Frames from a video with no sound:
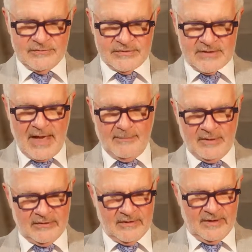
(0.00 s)

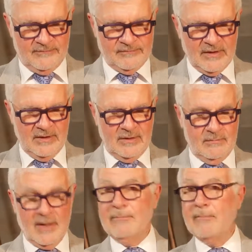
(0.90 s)
stopping them,
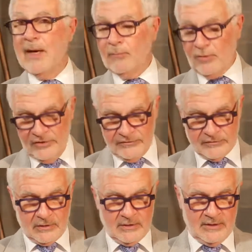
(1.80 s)
my memory
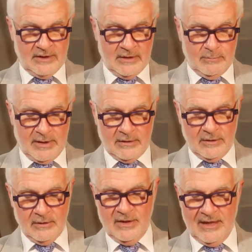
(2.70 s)
started to get
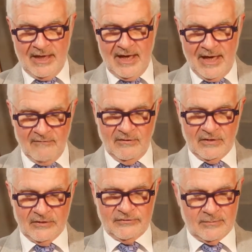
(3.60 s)
better and a
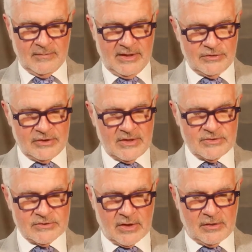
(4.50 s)
heaviness in my
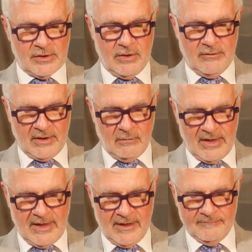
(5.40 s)
chest started going
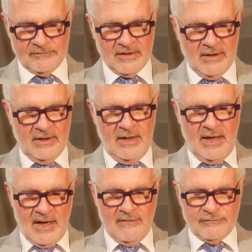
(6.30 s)
away.
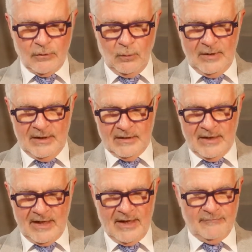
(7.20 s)
After a week and
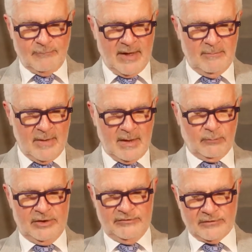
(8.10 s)
a half, my
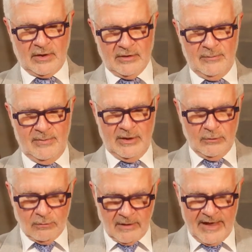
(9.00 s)
memory started to be
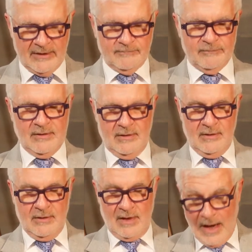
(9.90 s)
great.
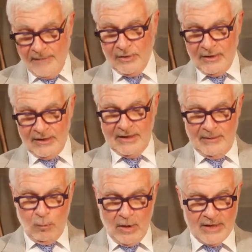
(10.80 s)
I'm going to
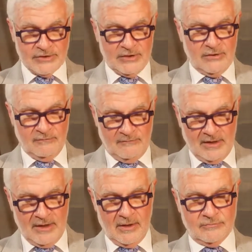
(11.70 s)
keep watching your
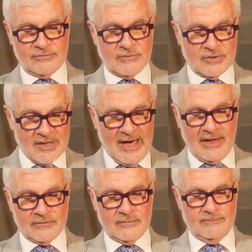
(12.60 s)
videos.
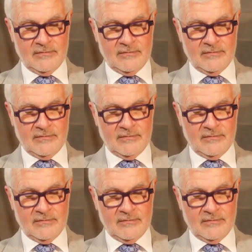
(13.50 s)
Thanks.